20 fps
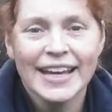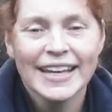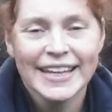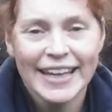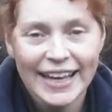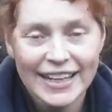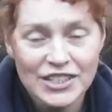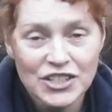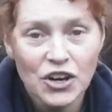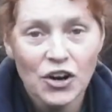
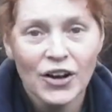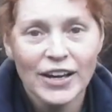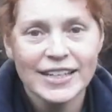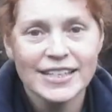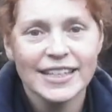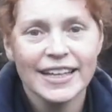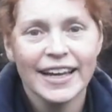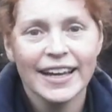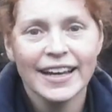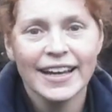Get
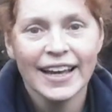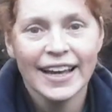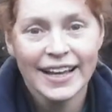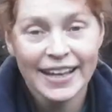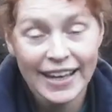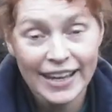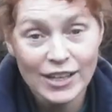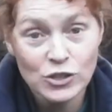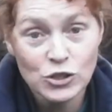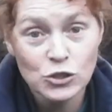tidying,
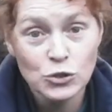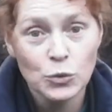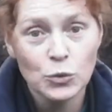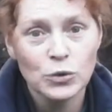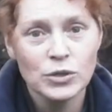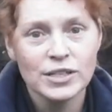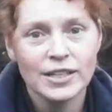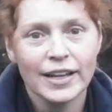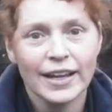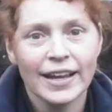get
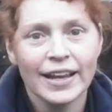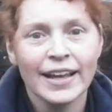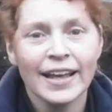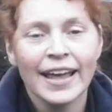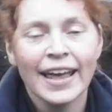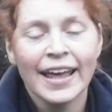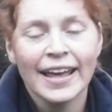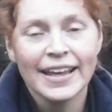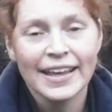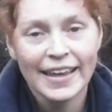sorting,
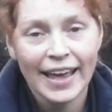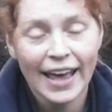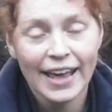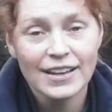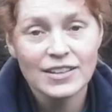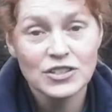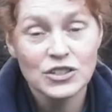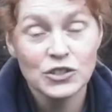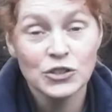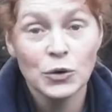
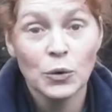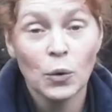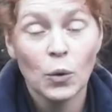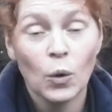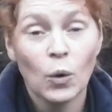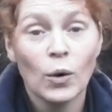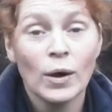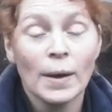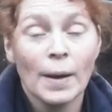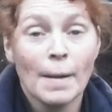get
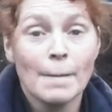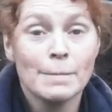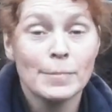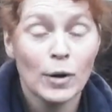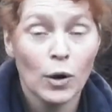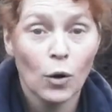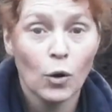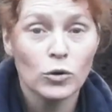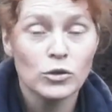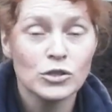your
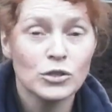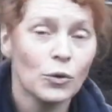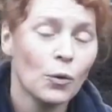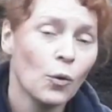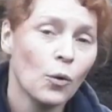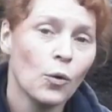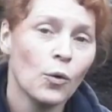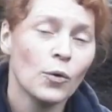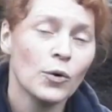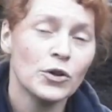plot
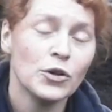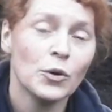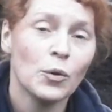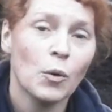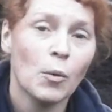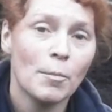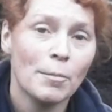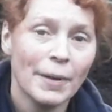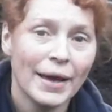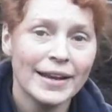or
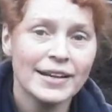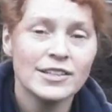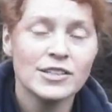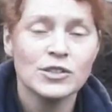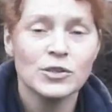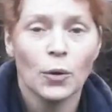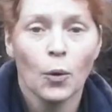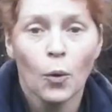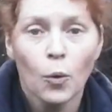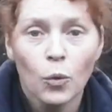your
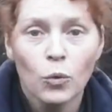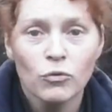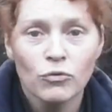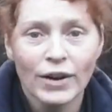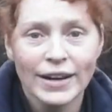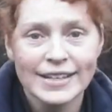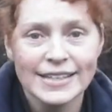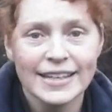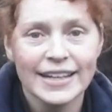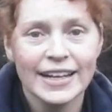beds all
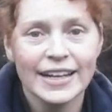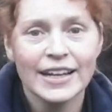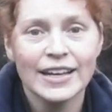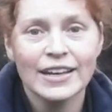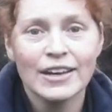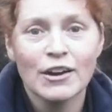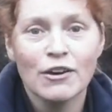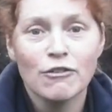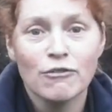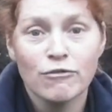ready
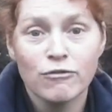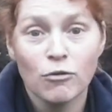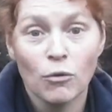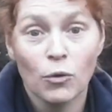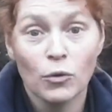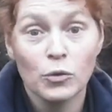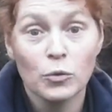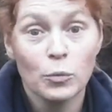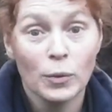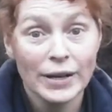
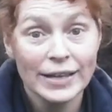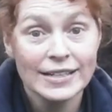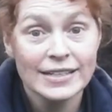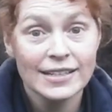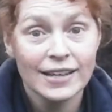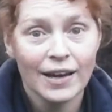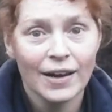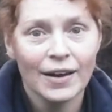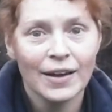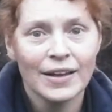for the
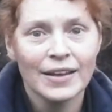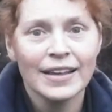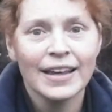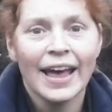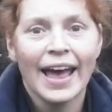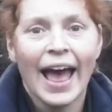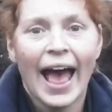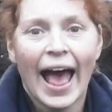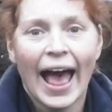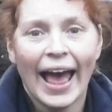winter,
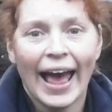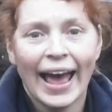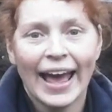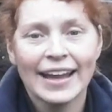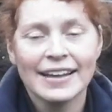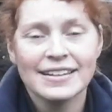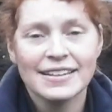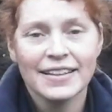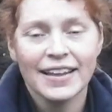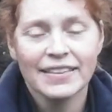
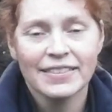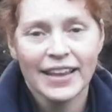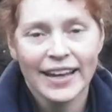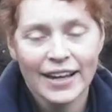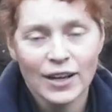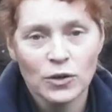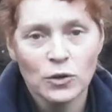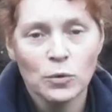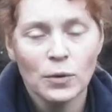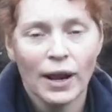and then they
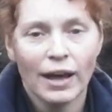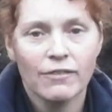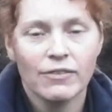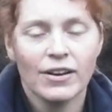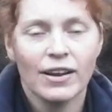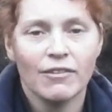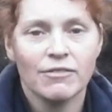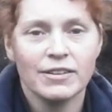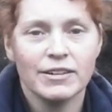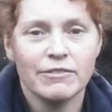can all have a
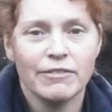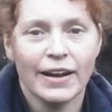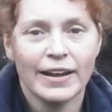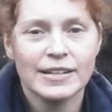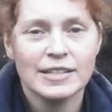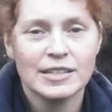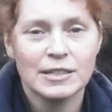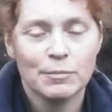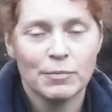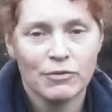lovely
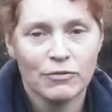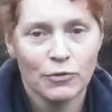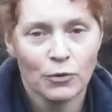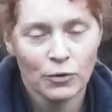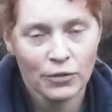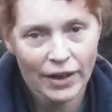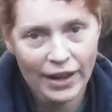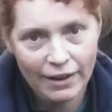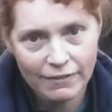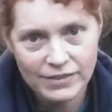rest
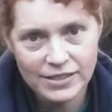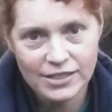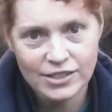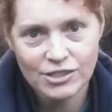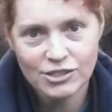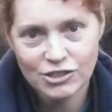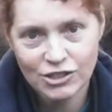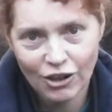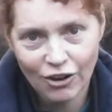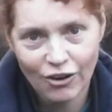before they have to
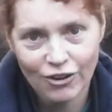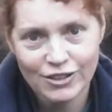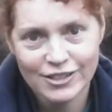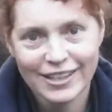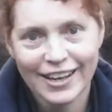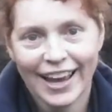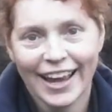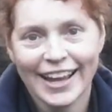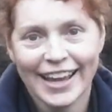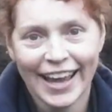
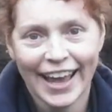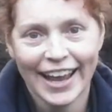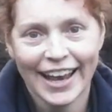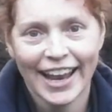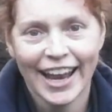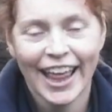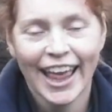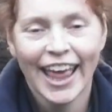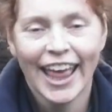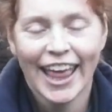start
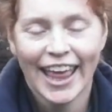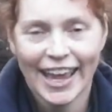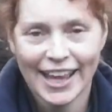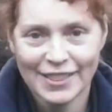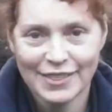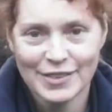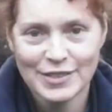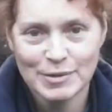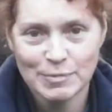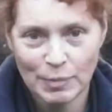again
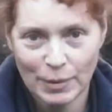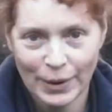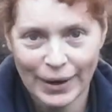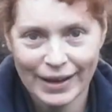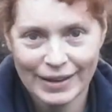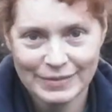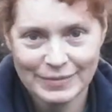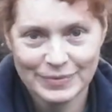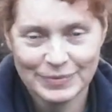in the spring.